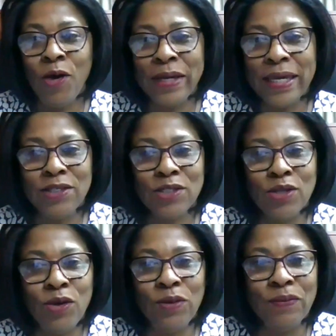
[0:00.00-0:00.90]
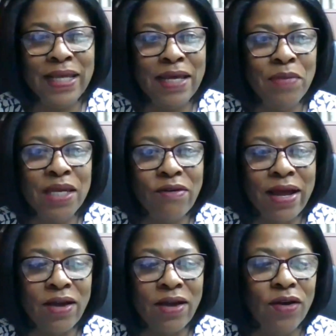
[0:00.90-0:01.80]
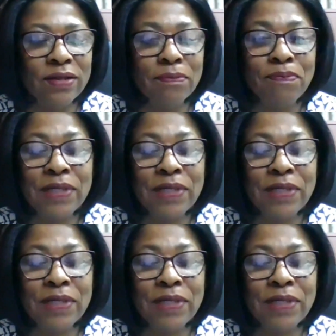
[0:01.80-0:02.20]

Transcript: Okay, so let me crack on.